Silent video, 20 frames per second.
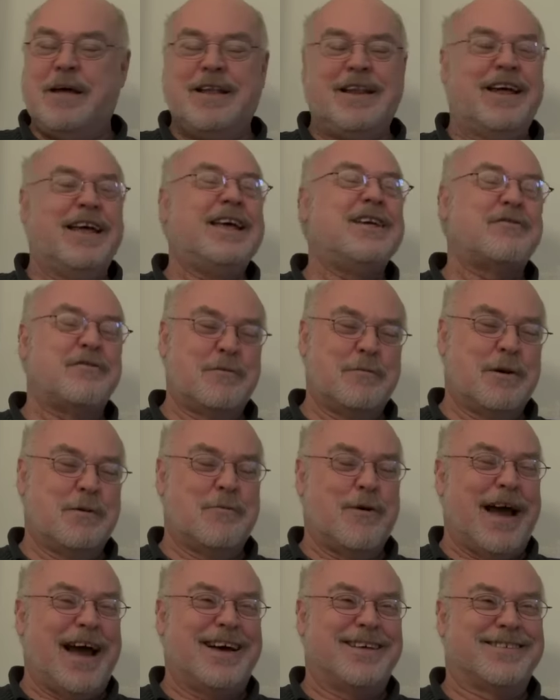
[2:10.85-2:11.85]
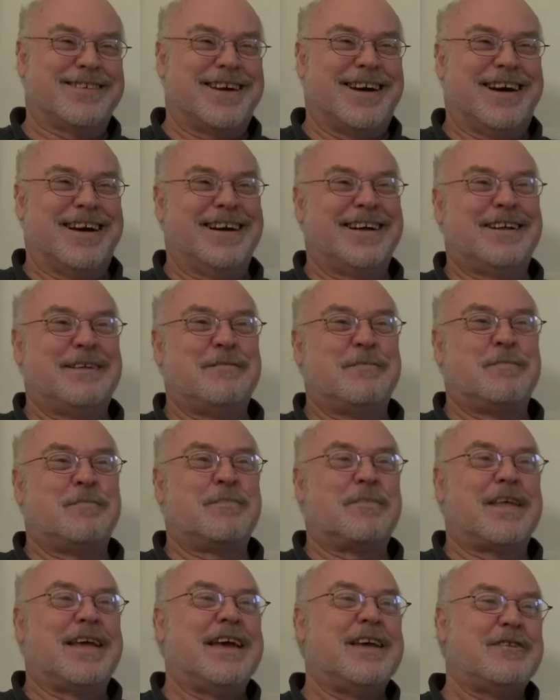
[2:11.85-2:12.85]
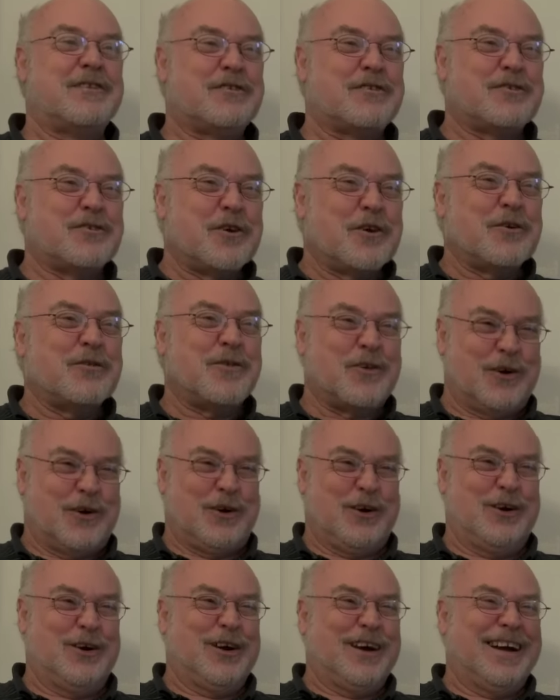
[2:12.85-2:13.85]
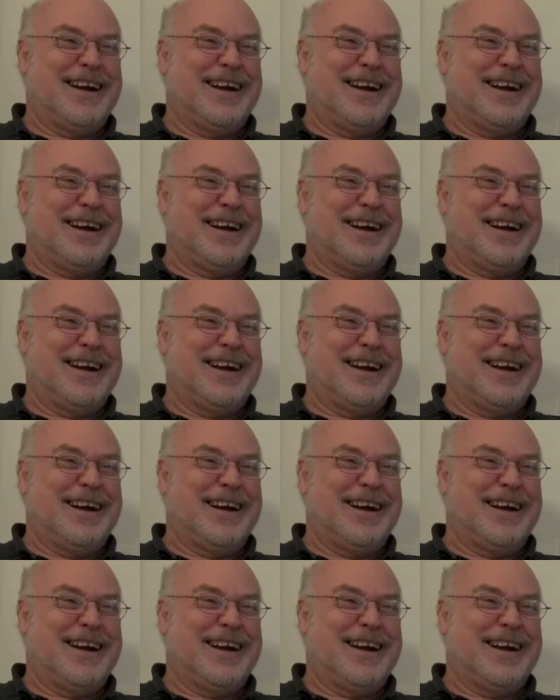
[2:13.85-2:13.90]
now he's from Nebraska. He's a surfer.